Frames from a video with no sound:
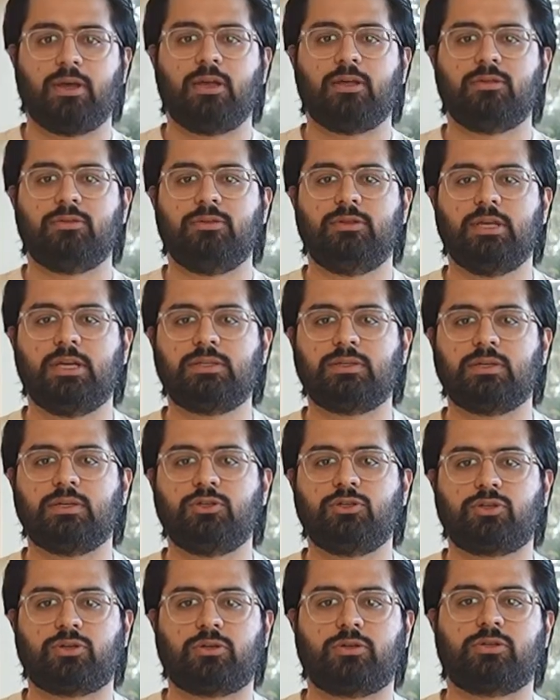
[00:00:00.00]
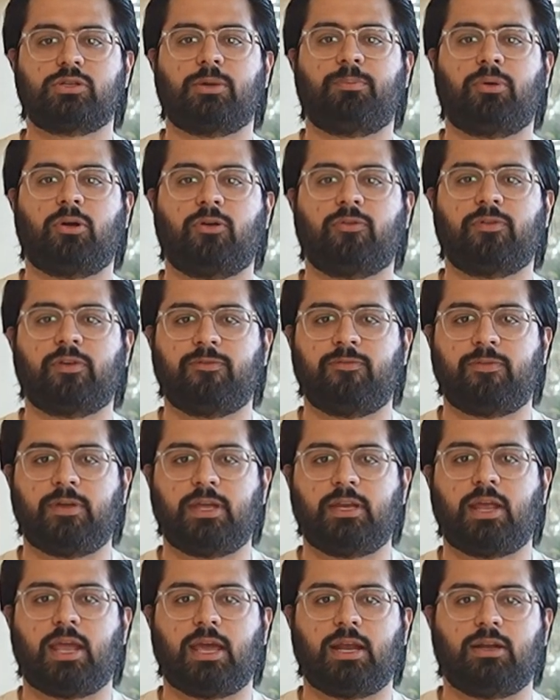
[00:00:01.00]
This ensures a perfect
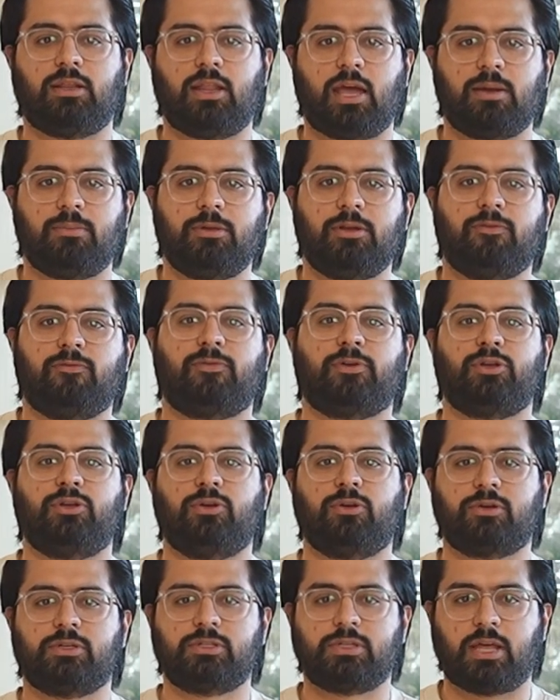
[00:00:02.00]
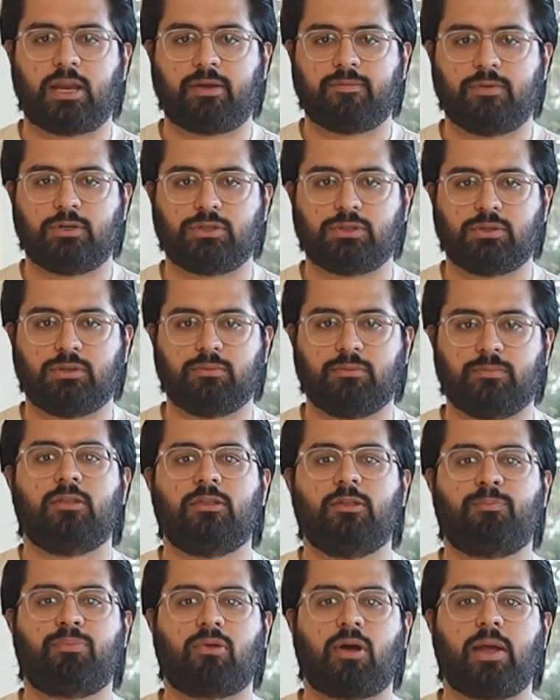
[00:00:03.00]
fit and alignment for your aesthetic vision.
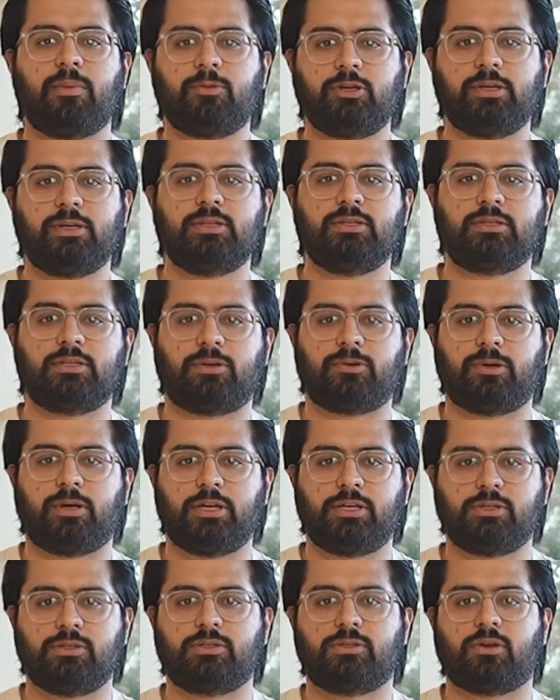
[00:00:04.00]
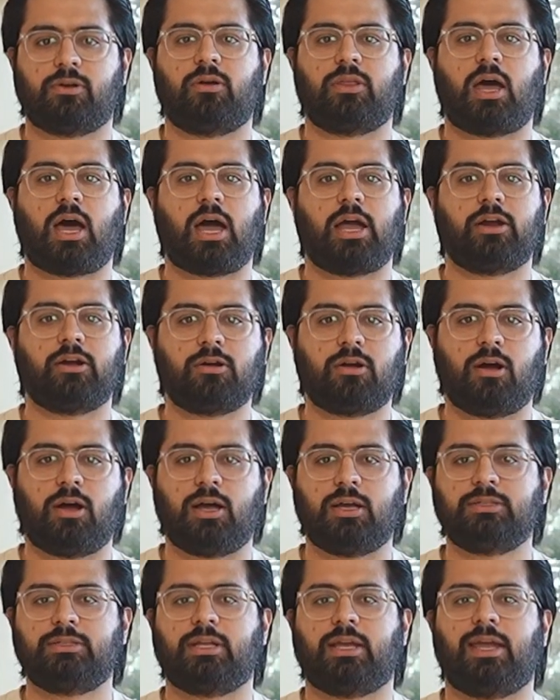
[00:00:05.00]
The primary considerations are the higher
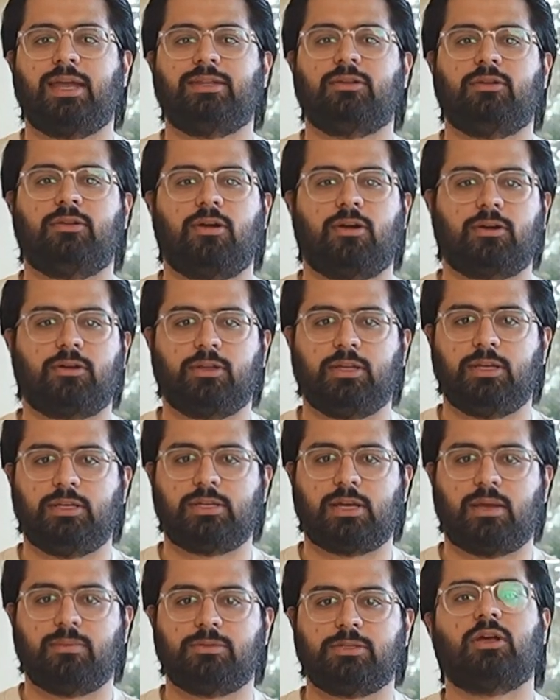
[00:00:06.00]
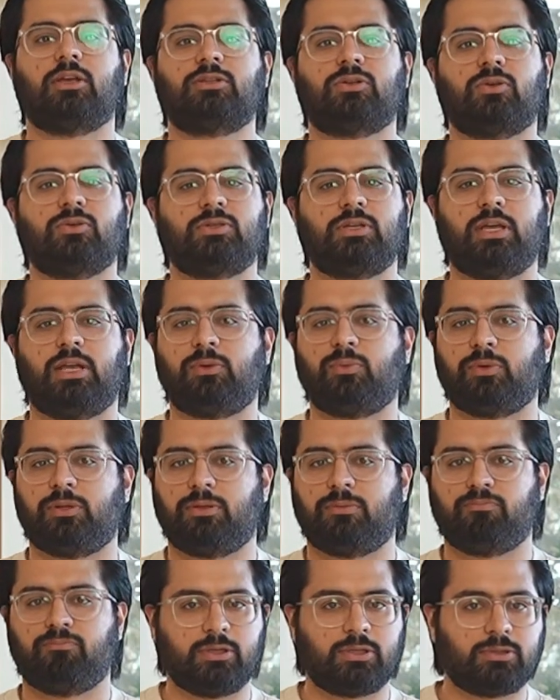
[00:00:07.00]
cost and the longer lead times associated
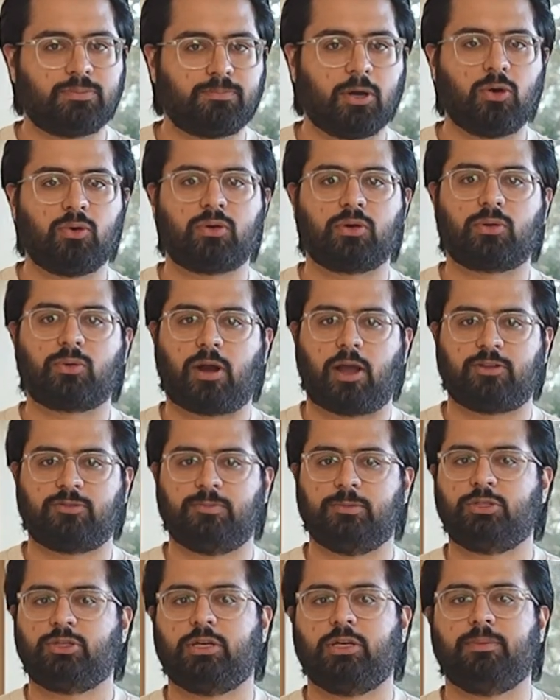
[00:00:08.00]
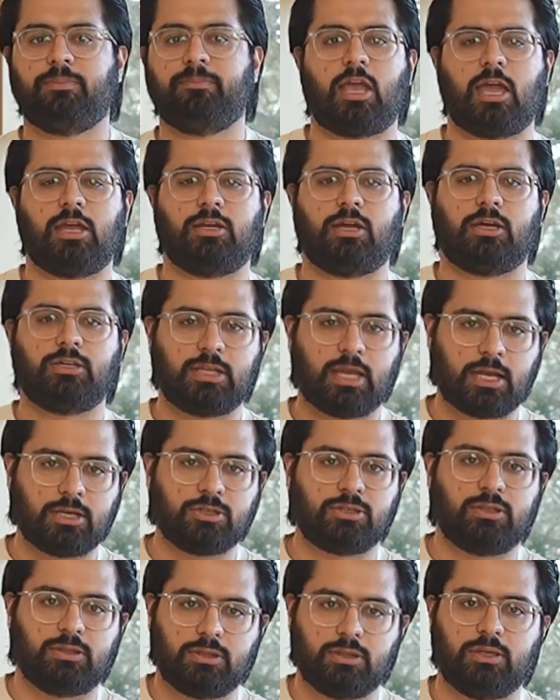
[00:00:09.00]
with bespoke craftsmanship and
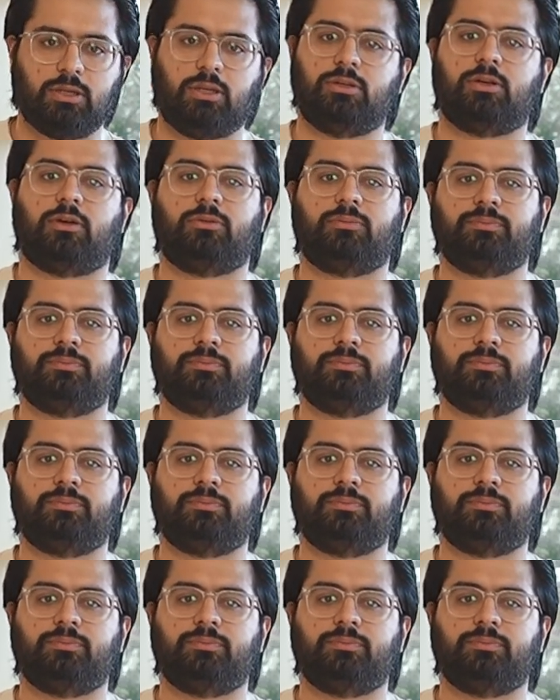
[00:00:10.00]
attention to detail.